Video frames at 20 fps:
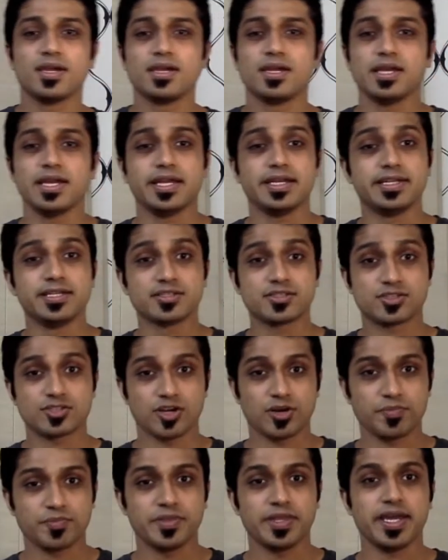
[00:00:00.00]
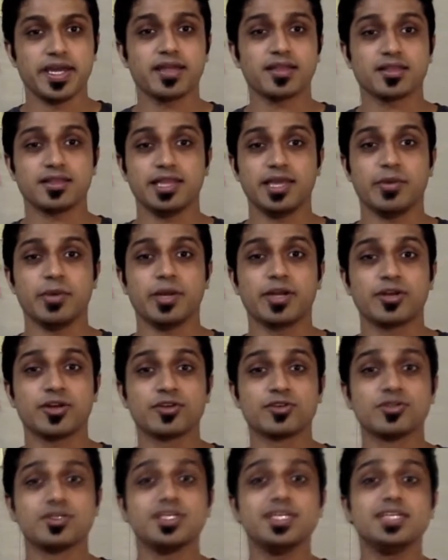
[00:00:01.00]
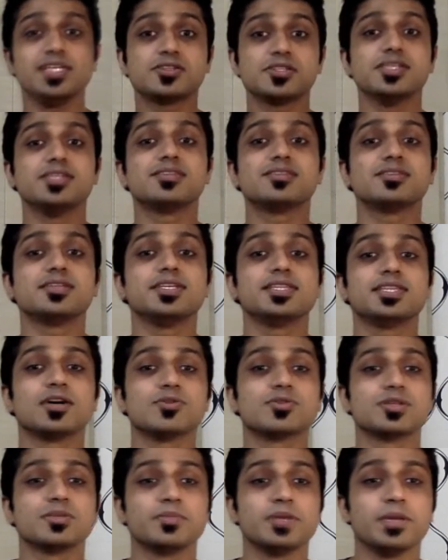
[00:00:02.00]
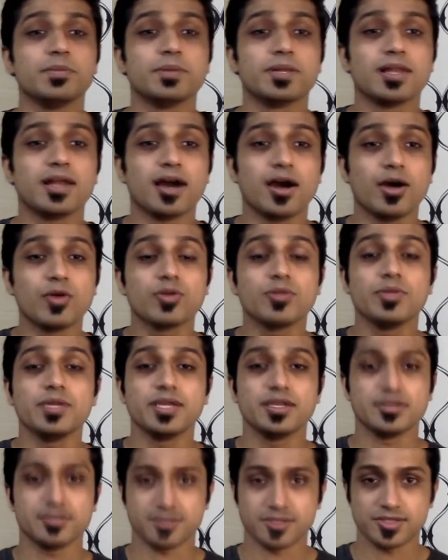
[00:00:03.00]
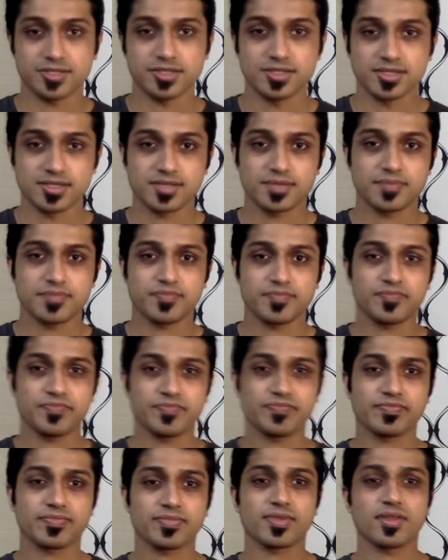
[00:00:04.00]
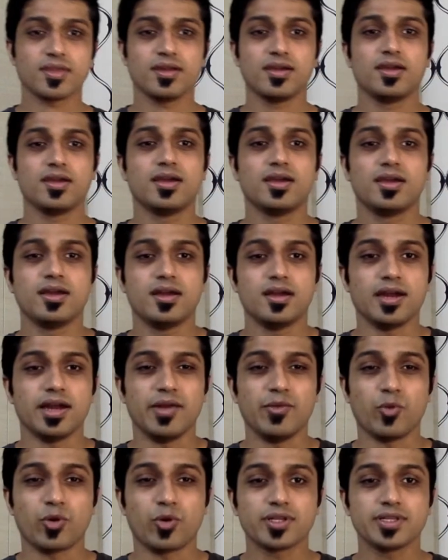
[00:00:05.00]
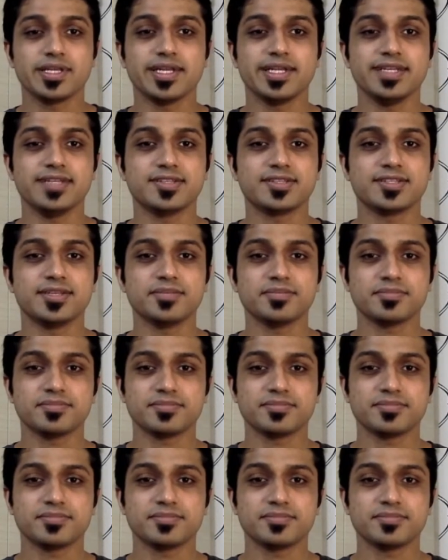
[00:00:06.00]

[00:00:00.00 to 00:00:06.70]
It didn't stop there. They went on to teach these 3,000 people how to be Christians. And what did they teach them?